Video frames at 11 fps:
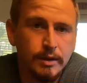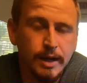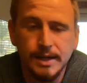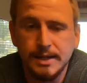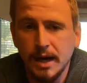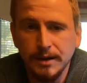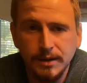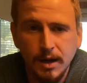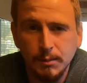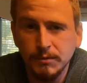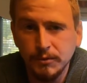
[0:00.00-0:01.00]
It's not
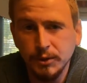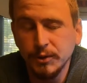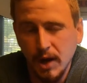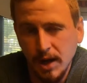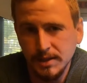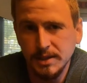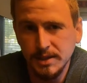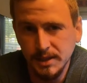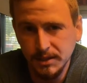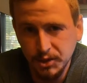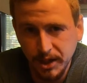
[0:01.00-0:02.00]
uncommon for you not to
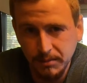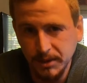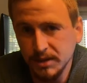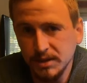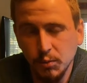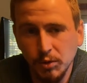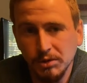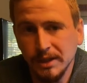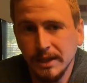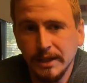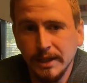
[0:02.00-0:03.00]
see the shed because they will
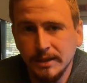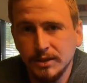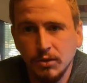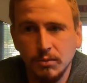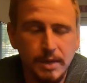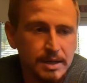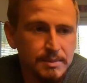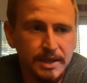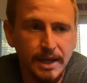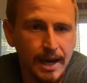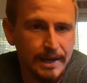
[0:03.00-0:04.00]
eat it, so
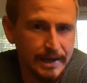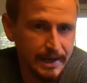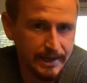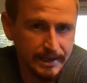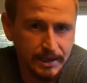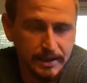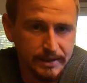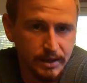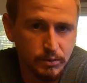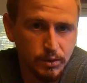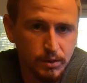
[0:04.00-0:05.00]
maybe at night
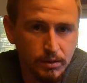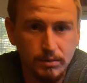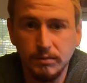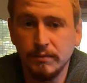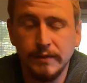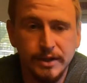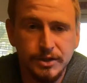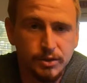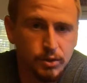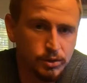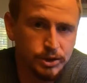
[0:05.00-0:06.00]
they will finish
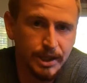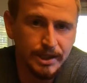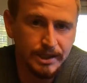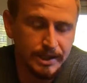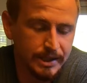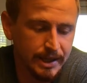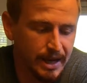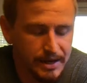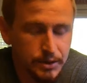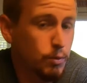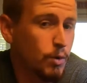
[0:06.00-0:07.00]
their whole shed and eat it,
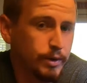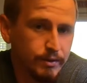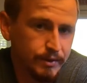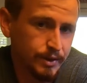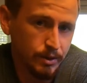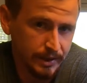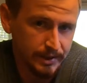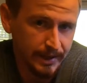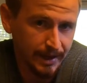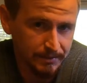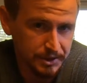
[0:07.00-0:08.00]
and you won't even know that they
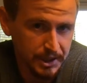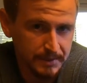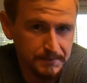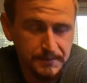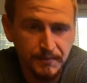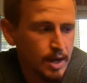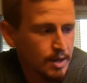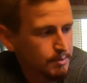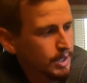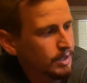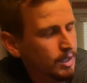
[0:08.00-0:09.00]
have shed.
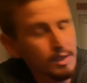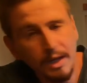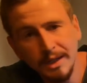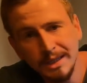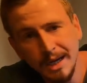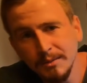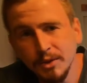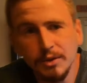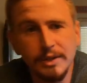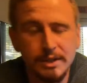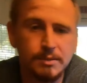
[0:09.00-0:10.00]
But a lot of times you'll
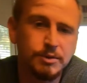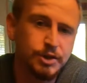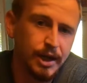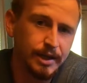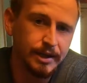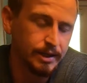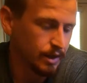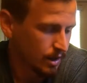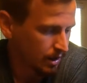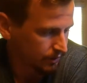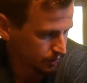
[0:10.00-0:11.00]
see some shedding
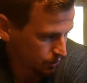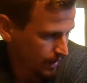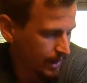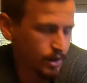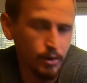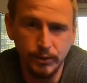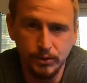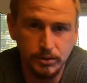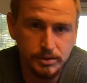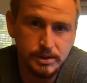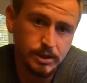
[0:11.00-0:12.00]
on the ground
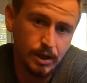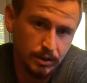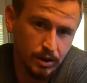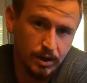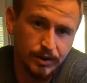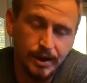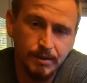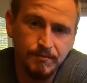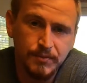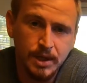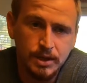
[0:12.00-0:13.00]
or stuck on them,
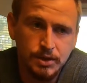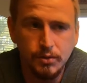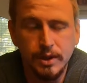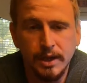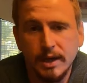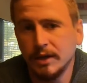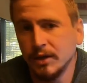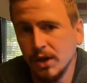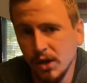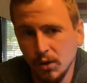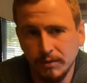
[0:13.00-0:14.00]
so you can kind of
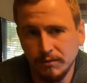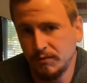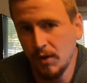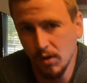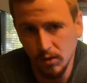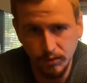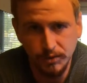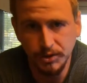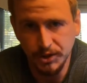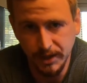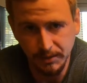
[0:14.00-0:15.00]
know and follow their
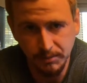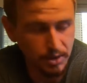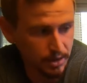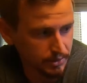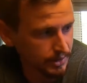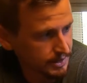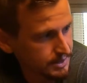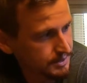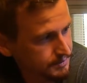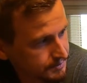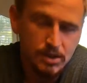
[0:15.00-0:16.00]
shedding progress.
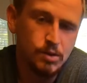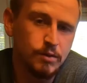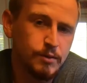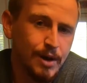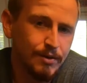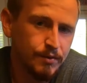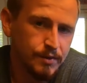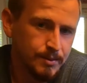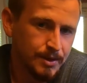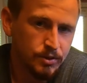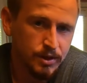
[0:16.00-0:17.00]
So if you have a
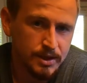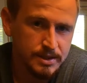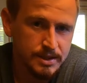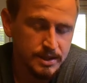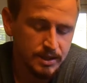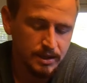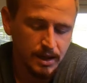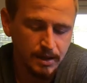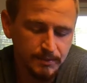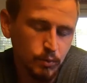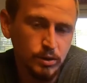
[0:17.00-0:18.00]
female Crestie,
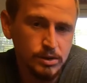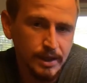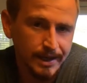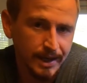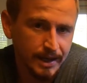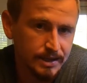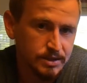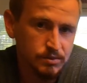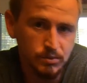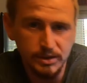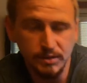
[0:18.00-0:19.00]
they will lay eggs
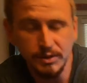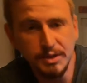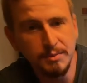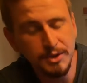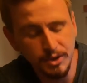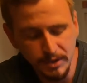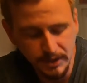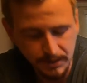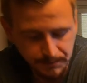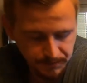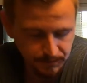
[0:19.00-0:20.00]
once they reach maturity.